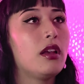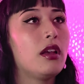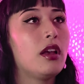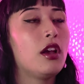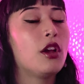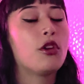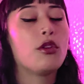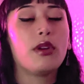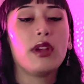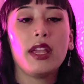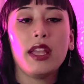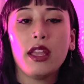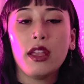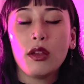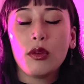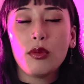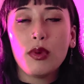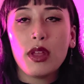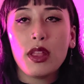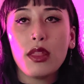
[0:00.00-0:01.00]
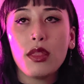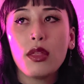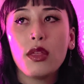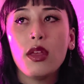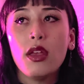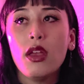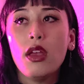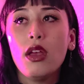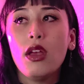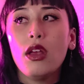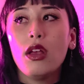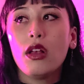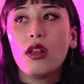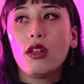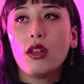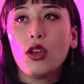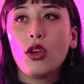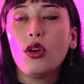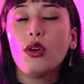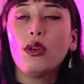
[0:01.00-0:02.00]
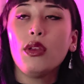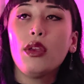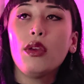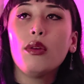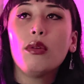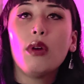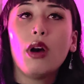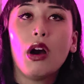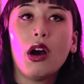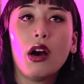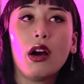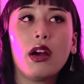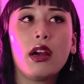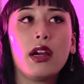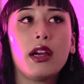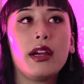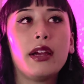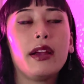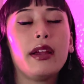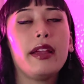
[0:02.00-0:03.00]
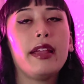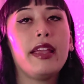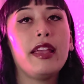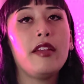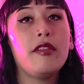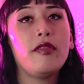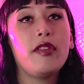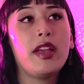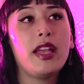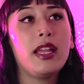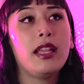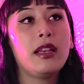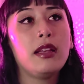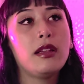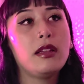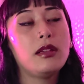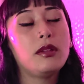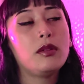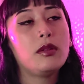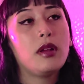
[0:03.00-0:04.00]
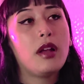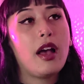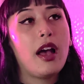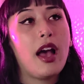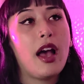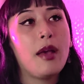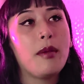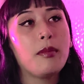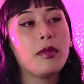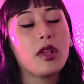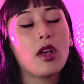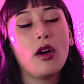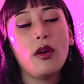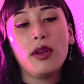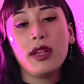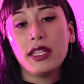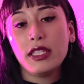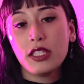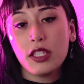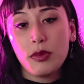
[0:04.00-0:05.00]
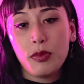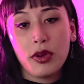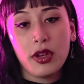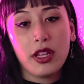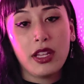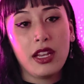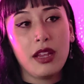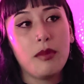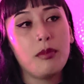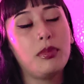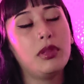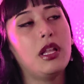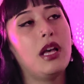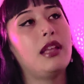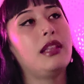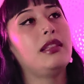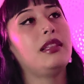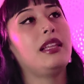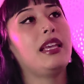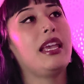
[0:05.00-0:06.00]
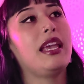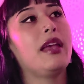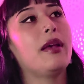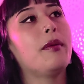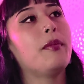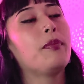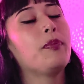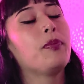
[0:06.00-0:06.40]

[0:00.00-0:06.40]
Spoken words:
agreeing with who you are. Even, I'm going to put it bluntly,